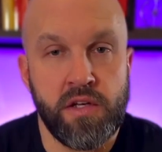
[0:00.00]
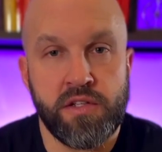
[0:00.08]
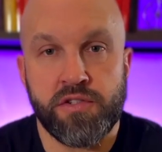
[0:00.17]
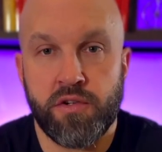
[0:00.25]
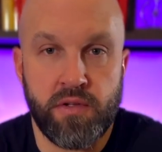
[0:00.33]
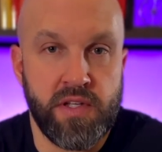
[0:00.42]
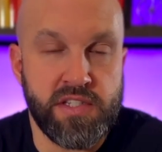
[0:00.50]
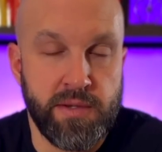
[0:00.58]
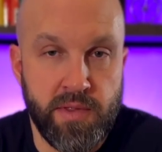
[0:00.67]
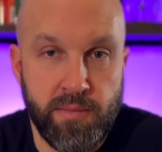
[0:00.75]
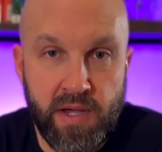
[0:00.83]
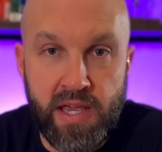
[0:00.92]
Certainly
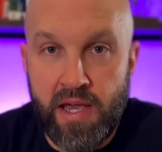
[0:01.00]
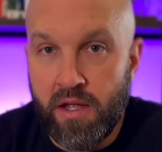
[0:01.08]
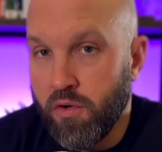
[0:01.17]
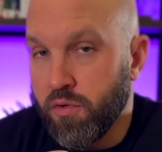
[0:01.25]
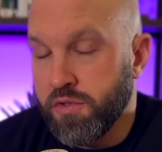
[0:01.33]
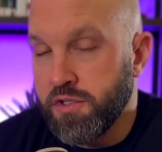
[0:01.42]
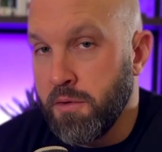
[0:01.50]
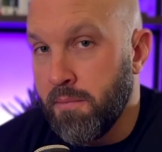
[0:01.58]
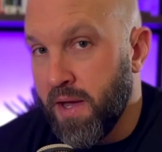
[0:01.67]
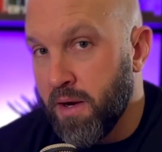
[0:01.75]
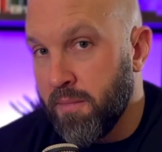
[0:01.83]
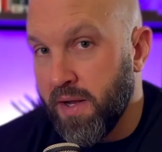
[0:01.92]
some of the mechanicals you
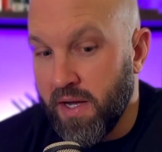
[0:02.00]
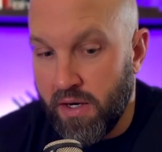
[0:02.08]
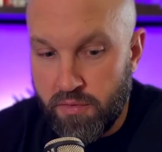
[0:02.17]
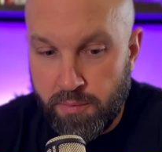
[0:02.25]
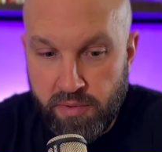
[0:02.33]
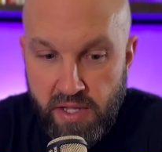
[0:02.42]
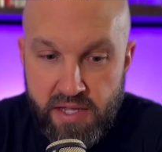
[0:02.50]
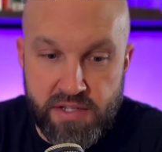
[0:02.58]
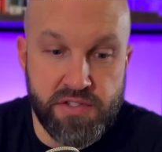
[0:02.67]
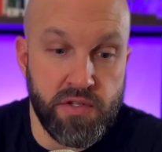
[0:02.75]
may or may not replace, the